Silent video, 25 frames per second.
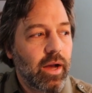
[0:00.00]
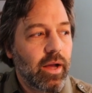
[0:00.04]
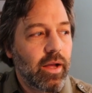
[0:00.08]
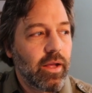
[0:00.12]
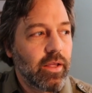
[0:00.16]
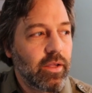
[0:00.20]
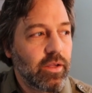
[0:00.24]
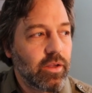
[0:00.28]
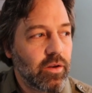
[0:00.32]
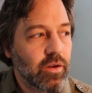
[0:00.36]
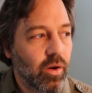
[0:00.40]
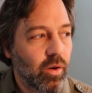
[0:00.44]

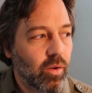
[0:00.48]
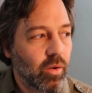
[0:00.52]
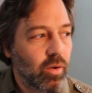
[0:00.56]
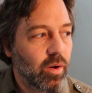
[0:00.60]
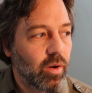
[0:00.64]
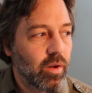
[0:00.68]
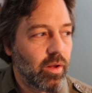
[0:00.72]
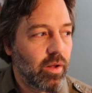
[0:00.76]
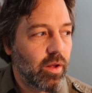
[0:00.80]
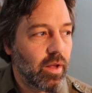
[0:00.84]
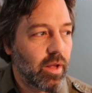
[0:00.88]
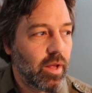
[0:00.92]
you know,
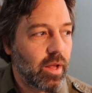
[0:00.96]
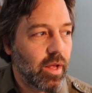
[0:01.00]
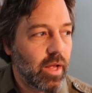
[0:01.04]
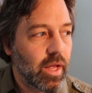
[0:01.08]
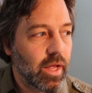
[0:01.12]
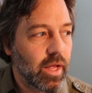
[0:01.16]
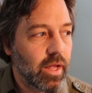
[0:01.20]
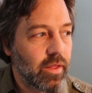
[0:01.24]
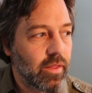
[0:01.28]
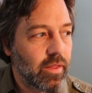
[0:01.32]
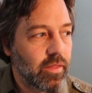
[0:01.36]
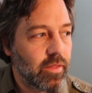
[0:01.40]

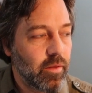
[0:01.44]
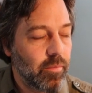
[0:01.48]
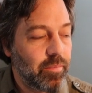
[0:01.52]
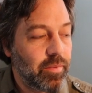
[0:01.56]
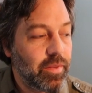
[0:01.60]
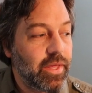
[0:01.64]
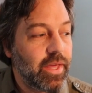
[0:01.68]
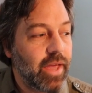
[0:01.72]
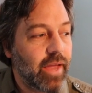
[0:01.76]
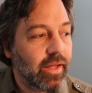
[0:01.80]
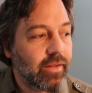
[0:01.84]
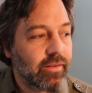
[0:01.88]
the
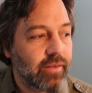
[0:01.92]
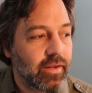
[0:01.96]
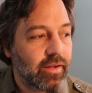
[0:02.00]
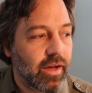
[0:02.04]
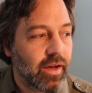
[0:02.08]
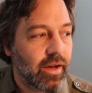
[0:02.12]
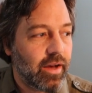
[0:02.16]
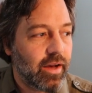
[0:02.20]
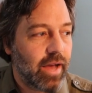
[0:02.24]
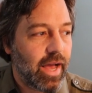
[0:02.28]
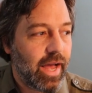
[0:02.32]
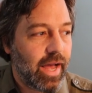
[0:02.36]

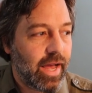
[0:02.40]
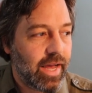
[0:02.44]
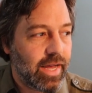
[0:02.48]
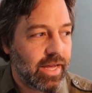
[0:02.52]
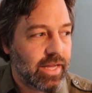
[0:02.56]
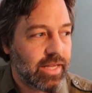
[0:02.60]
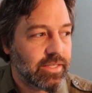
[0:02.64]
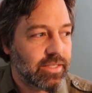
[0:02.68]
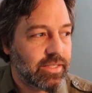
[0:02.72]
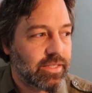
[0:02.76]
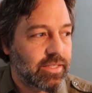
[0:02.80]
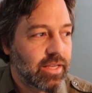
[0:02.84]
Pietà
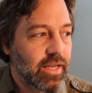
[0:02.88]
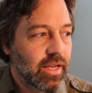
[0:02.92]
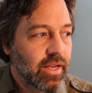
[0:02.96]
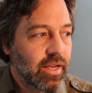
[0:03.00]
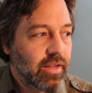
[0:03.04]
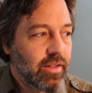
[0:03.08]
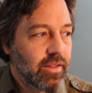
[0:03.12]
has